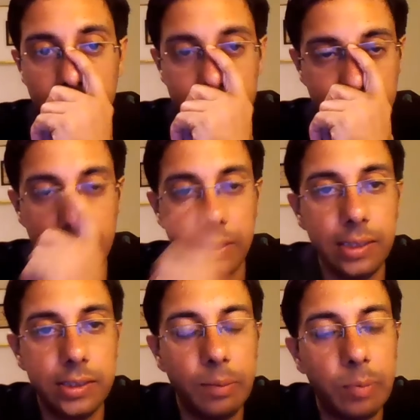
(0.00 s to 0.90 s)
Similarly,
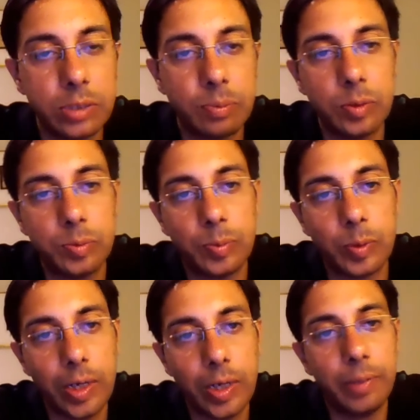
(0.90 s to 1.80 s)
C++
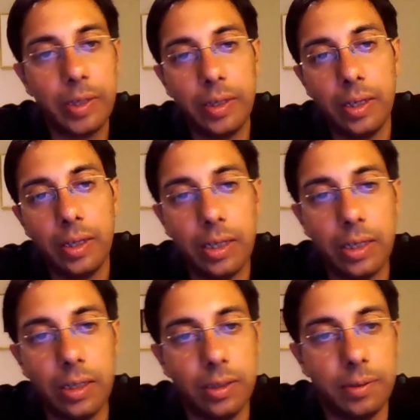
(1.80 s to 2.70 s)
programming,
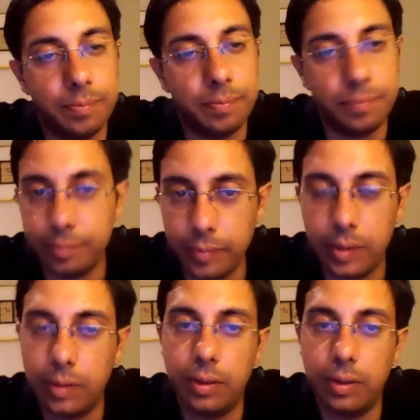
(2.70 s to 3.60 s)
um,
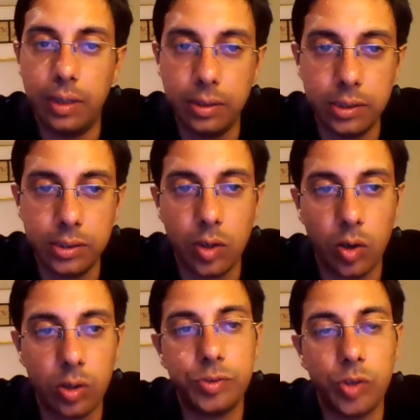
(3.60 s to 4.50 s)
there's a
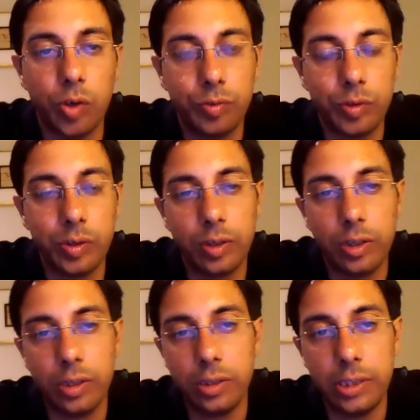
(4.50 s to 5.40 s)
lot of software
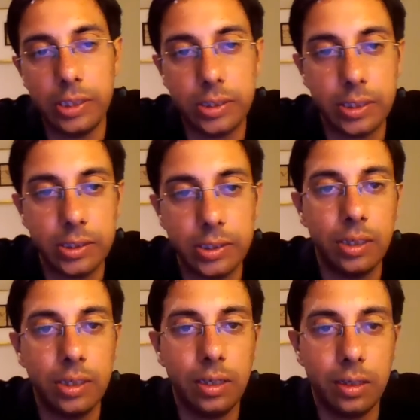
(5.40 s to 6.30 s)
written these days
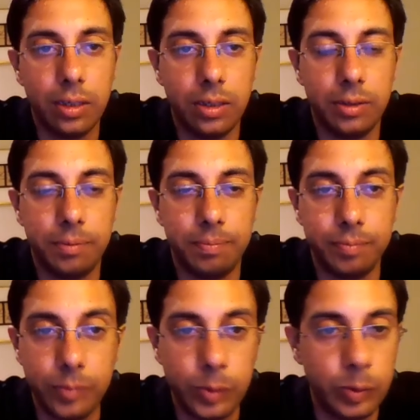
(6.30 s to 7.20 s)

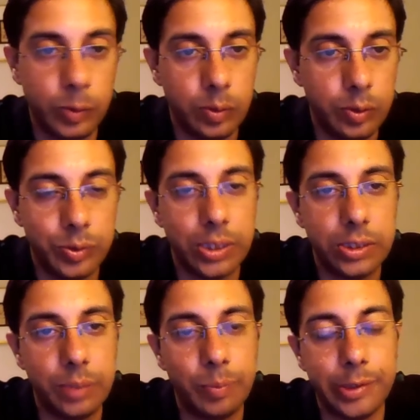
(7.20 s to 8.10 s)
using C++.